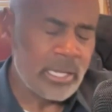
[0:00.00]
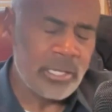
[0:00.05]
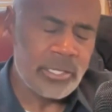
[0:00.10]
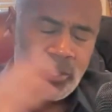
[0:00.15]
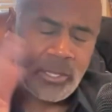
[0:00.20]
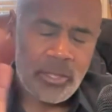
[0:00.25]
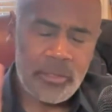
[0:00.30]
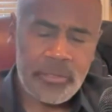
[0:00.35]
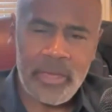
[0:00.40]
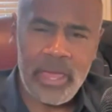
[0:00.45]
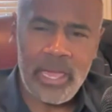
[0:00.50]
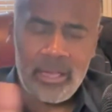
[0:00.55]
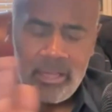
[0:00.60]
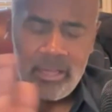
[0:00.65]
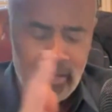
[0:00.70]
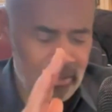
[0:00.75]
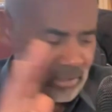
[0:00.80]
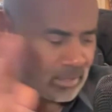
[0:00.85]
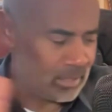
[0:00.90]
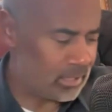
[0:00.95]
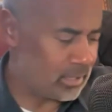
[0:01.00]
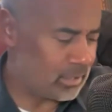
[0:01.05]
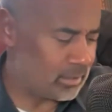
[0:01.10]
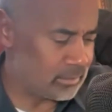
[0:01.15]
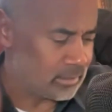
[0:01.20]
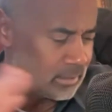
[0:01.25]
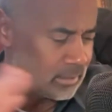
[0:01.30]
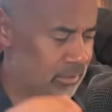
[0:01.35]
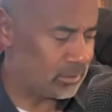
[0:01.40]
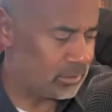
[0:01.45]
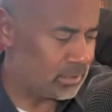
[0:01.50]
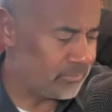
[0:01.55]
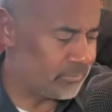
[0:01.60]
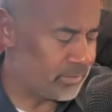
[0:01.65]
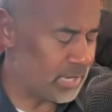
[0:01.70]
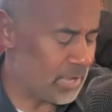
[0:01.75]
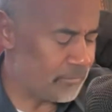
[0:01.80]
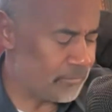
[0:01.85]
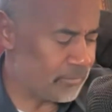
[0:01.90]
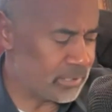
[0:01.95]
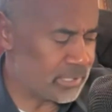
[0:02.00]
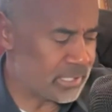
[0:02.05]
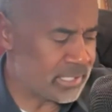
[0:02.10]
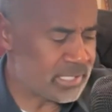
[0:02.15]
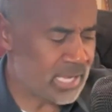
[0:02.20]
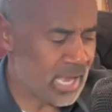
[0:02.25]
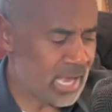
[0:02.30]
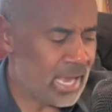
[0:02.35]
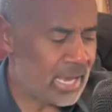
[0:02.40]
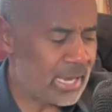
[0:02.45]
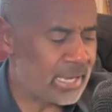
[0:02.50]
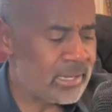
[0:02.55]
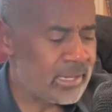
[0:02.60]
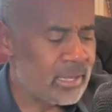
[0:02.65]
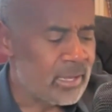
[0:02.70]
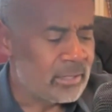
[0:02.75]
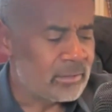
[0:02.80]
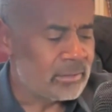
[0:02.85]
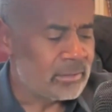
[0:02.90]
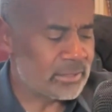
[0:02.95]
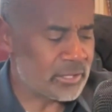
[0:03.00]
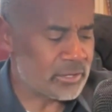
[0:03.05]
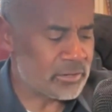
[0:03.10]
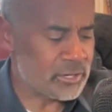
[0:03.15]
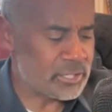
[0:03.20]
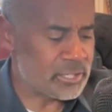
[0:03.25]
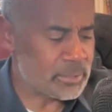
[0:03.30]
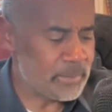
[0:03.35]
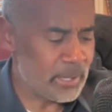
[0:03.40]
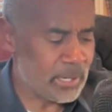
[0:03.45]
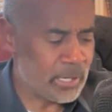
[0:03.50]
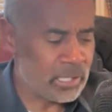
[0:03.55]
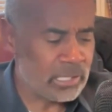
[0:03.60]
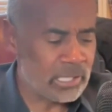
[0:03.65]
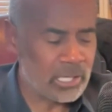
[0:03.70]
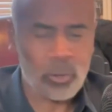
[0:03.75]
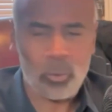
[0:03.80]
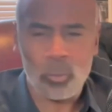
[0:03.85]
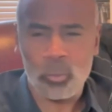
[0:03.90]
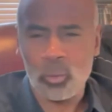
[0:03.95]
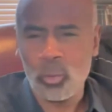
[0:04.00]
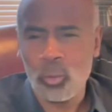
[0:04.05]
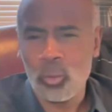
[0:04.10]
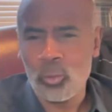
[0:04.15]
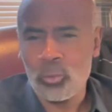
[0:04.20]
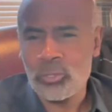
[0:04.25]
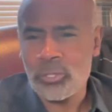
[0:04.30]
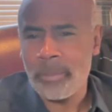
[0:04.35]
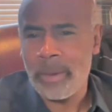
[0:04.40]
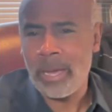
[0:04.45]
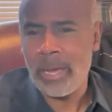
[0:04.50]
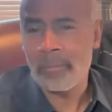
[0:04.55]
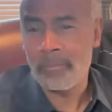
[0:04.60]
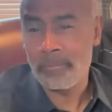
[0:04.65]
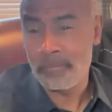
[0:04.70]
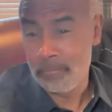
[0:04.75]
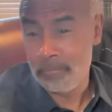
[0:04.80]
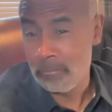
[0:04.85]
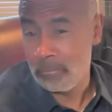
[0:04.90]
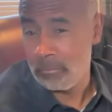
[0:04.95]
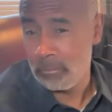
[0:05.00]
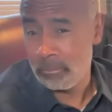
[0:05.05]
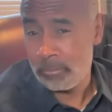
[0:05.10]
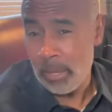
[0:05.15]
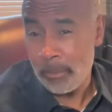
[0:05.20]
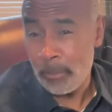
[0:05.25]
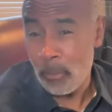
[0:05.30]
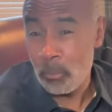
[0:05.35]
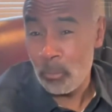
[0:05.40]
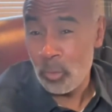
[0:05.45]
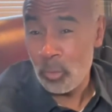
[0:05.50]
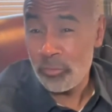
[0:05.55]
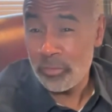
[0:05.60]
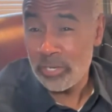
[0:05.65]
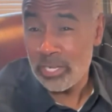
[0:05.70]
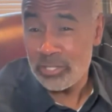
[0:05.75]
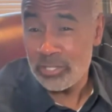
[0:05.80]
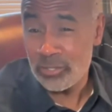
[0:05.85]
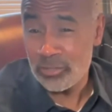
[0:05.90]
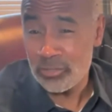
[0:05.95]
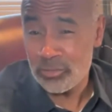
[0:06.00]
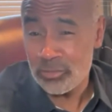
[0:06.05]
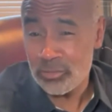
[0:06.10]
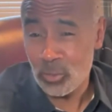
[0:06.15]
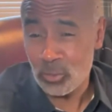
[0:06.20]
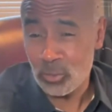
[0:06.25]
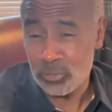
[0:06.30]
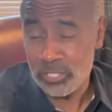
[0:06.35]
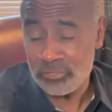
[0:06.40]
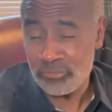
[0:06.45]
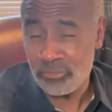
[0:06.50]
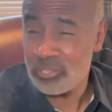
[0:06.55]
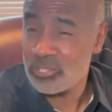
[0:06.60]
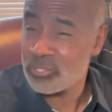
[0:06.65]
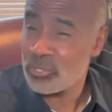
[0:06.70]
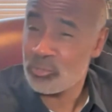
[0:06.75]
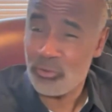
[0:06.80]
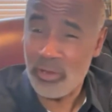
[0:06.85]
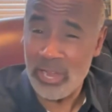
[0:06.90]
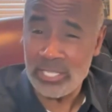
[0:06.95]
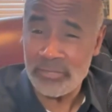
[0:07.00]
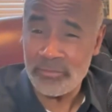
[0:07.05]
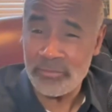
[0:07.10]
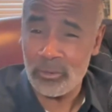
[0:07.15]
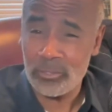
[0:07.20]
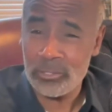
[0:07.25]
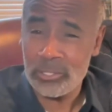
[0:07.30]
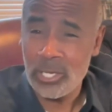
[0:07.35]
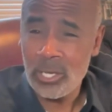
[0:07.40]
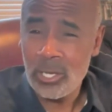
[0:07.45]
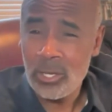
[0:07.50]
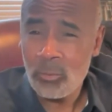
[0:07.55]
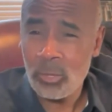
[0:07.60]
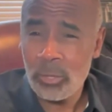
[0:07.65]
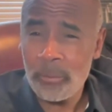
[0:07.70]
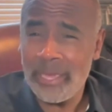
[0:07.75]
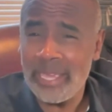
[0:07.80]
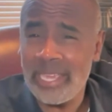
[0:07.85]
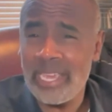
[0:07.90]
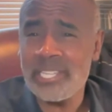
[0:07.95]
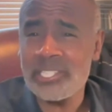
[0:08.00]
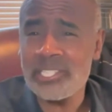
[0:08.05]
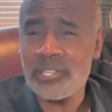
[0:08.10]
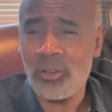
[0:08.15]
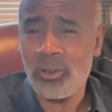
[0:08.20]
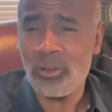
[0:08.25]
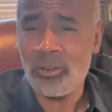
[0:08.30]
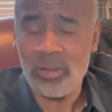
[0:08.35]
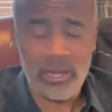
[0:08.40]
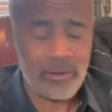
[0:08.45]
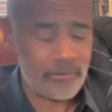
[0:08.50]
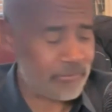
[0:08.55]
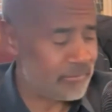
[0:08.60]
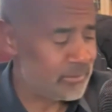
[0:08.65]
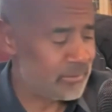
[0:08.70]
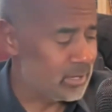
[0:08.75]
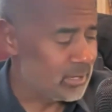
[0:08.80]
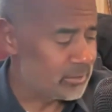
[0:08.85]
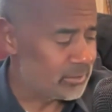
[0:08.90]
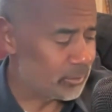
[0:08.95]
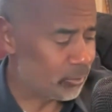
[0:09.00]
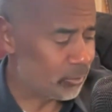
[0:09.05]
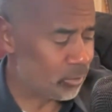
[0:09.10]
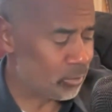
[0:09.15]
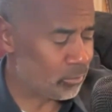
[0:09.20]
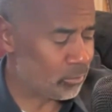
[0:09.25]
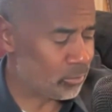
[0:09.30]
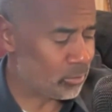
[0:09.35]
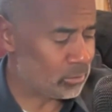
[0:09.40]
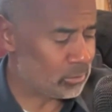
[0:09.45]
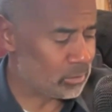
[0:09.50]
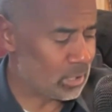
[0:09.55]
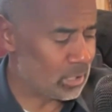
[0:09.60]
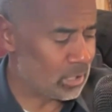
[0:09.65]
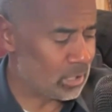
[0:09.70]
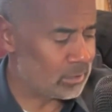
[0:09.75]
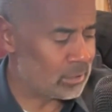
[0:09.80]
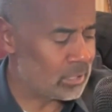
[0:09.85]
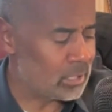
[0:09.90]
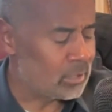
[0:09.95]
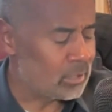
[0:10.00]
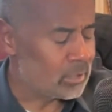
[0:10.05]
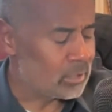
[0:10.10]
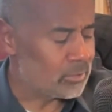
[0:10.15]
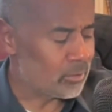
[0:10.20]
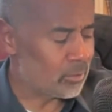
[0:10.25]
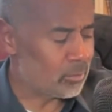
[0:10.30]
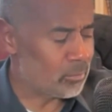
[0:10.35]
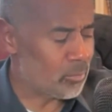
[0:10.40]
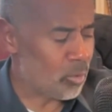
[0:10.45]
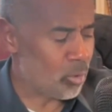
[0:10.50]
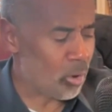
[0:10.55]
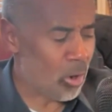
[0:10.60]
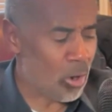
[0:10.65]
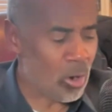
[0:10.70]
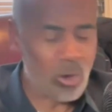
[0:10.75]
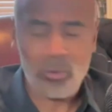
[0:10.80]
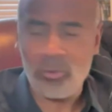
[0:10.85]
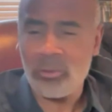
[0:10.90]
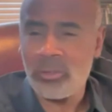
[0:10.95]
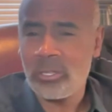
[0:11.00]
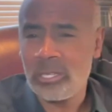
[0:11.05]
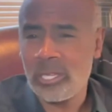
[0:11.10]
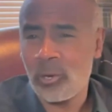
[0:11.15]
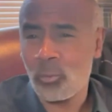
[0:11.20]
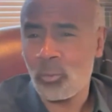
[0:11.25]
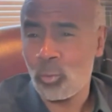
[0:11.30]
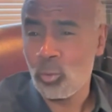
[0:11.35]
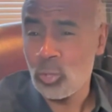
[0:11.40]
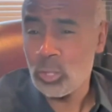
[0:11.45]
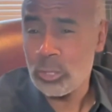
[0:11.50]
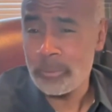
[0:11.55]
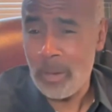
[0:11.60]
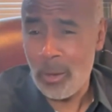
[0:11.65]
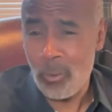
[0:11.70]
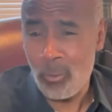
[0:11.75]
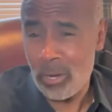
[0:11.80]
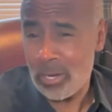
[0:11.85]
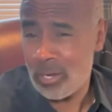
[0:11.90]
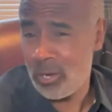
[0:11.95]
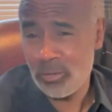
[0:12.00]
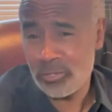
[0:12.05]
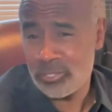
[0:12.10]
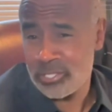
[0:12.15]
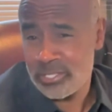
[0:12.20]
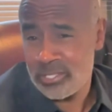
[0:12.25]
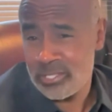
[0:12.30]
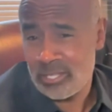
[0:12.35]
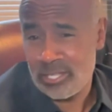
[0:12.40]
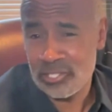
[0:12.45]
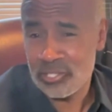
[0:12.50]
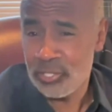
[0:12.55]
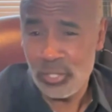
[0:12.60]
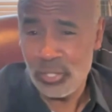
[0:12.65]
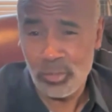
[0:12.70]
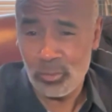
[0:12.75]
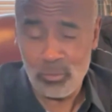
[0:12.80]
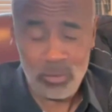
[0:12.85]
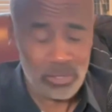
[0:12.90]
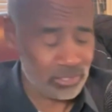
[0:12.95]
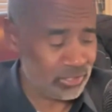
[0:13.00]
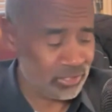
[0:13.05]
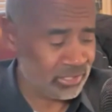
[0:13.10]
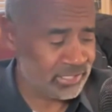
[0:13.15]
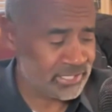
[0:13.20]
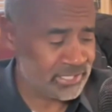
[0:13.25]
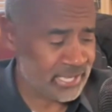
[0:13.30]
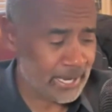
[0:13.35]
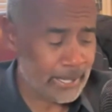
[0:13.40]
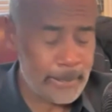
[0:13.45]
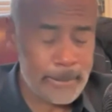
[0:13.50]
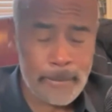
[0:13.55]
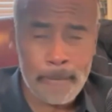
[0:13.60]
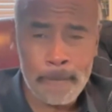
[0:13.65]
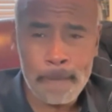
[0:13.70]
Do you think, leaving Hayfield aside, that there needs to be clear rules about people moving into school districts or transfers? Would it be easier if there are more hard and clear rules about what coaches can do and what you can say?